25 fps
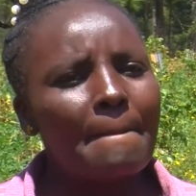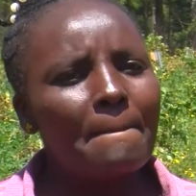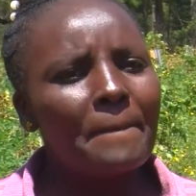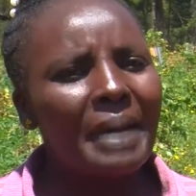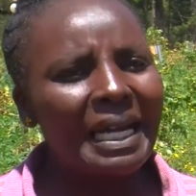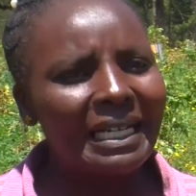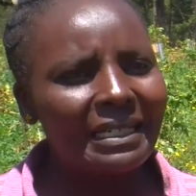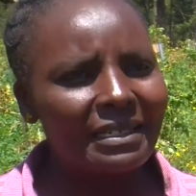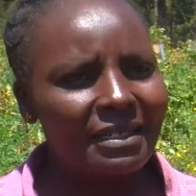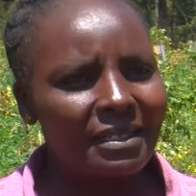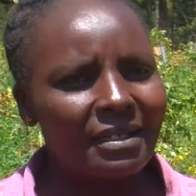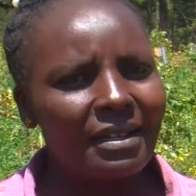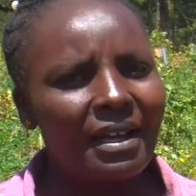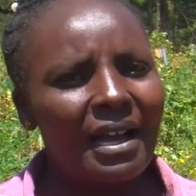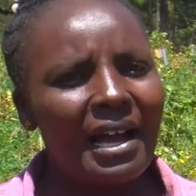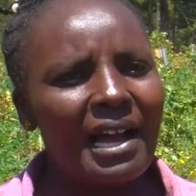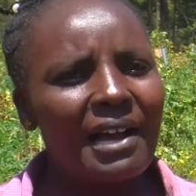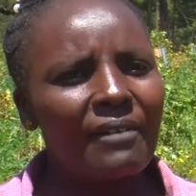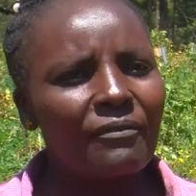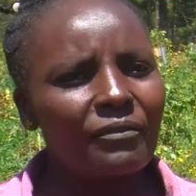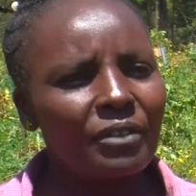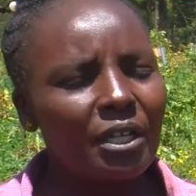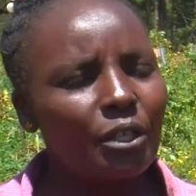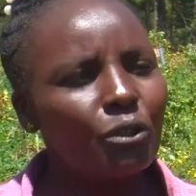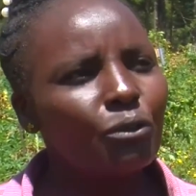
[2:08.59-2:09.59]
But
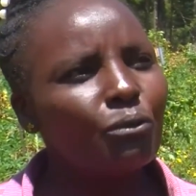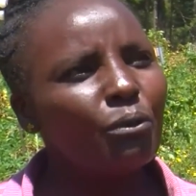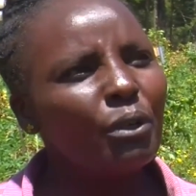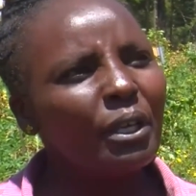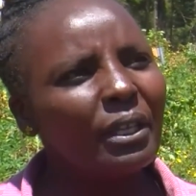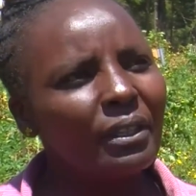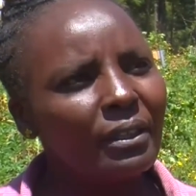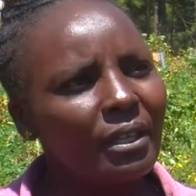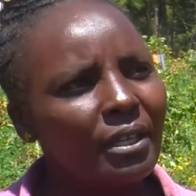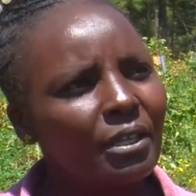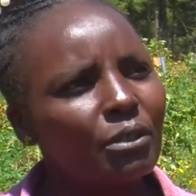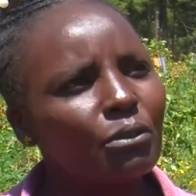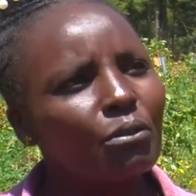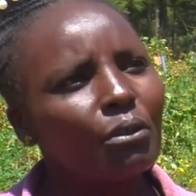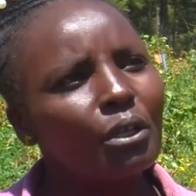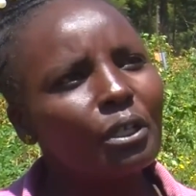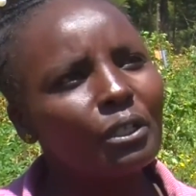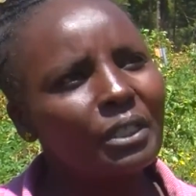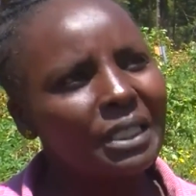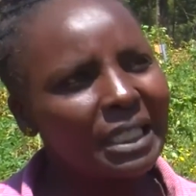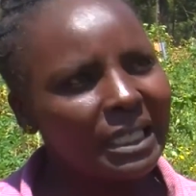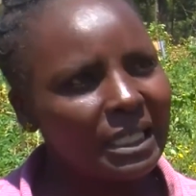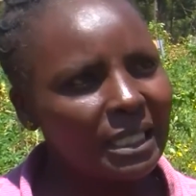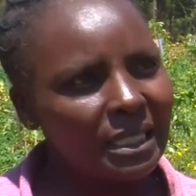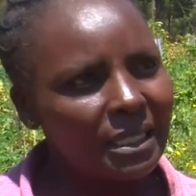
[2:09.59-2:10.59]
after doing the soil
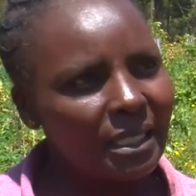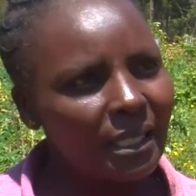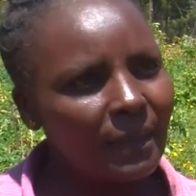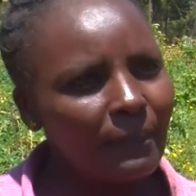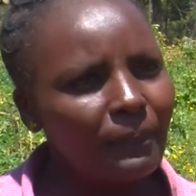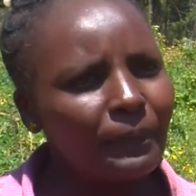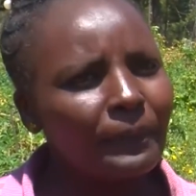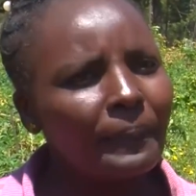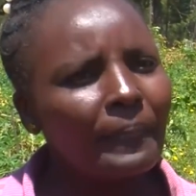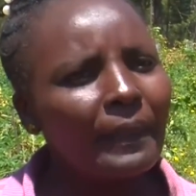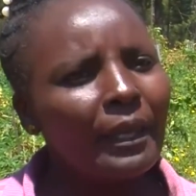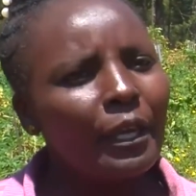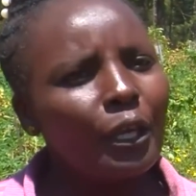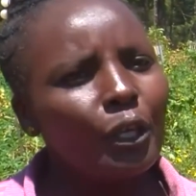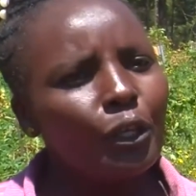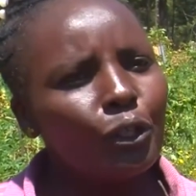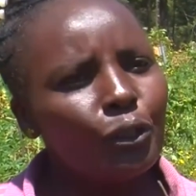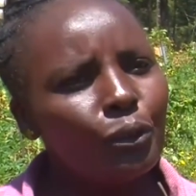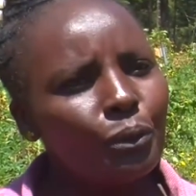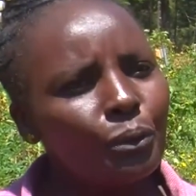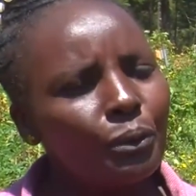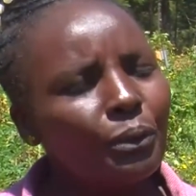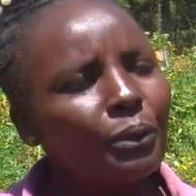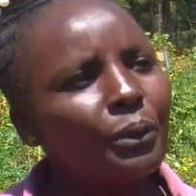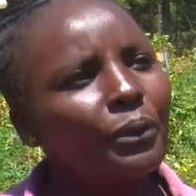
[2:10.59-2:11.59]
testing,
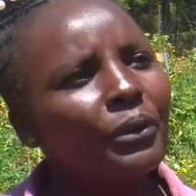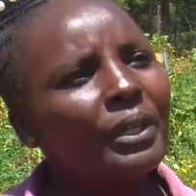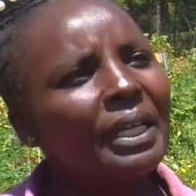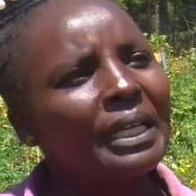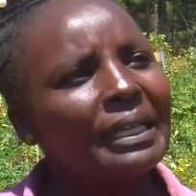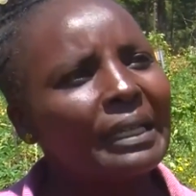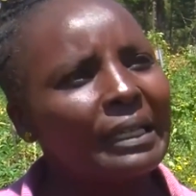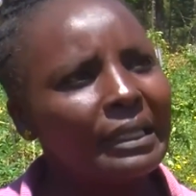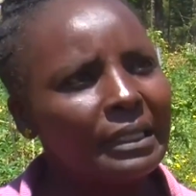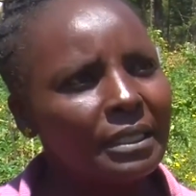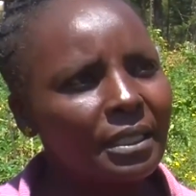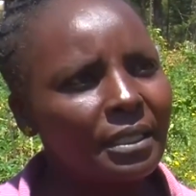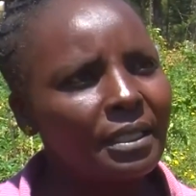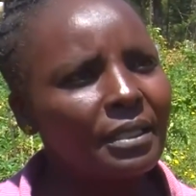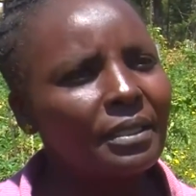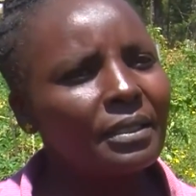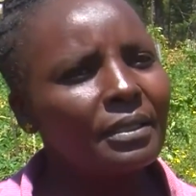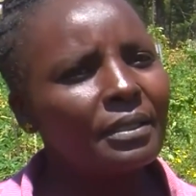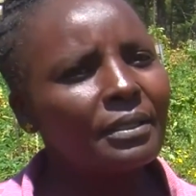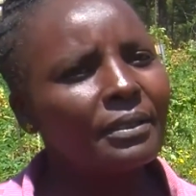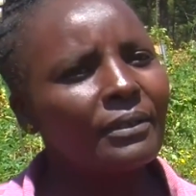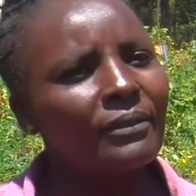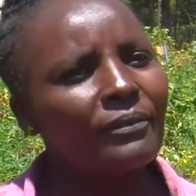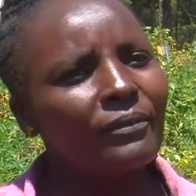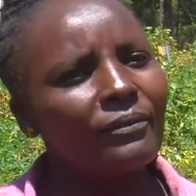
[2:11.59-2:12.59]
you know the right
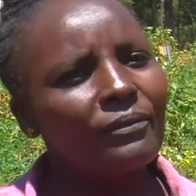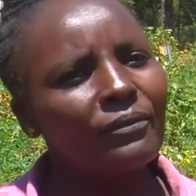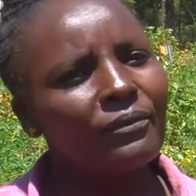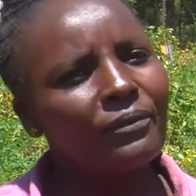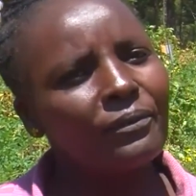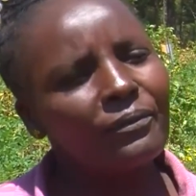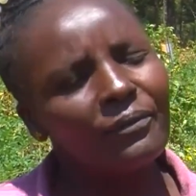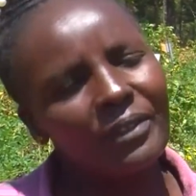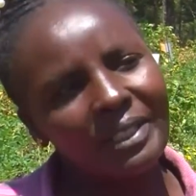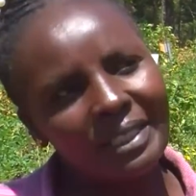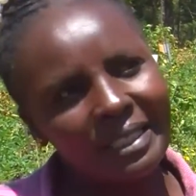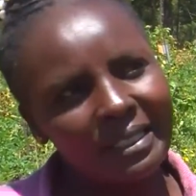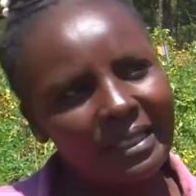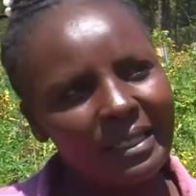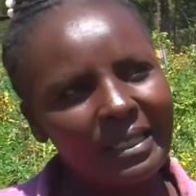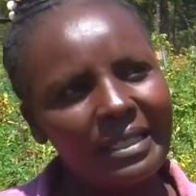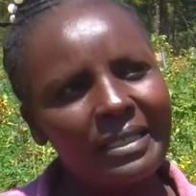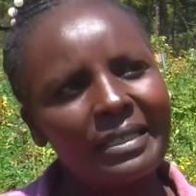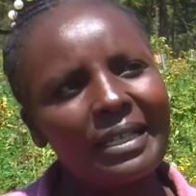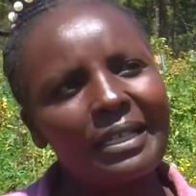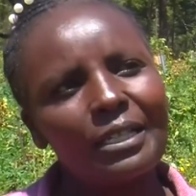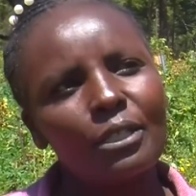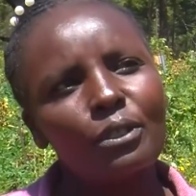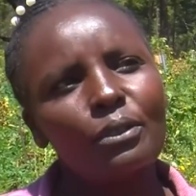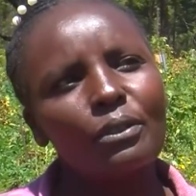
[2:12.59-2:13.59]

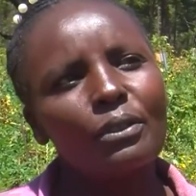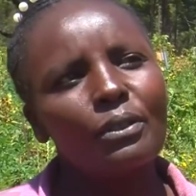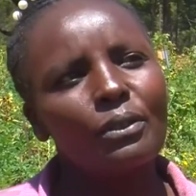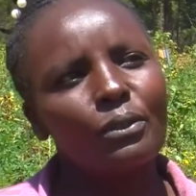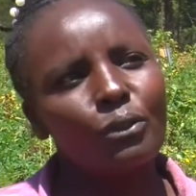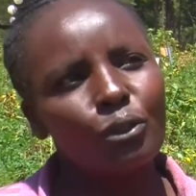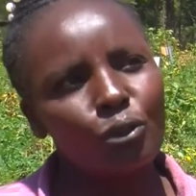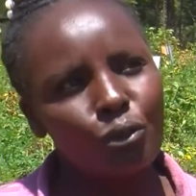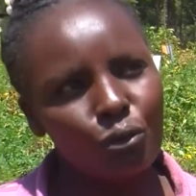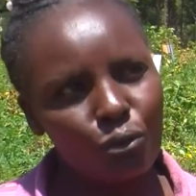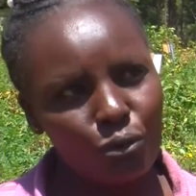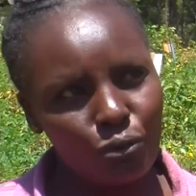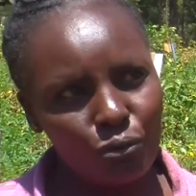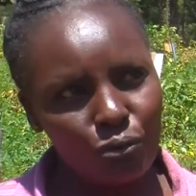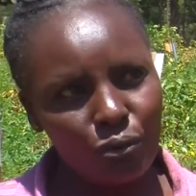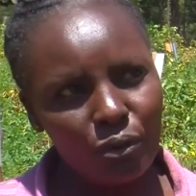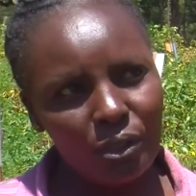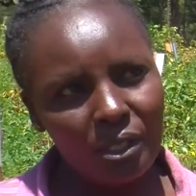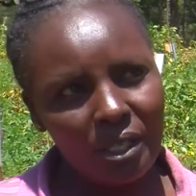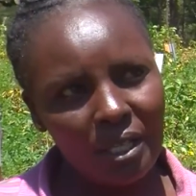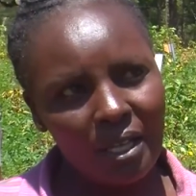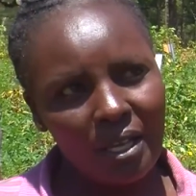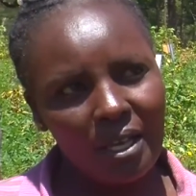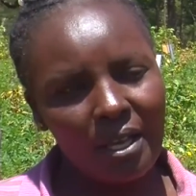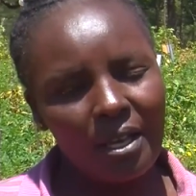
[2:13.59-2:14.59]
fertilizers to
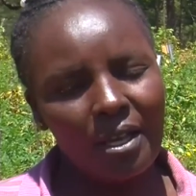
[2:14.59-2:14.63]
use,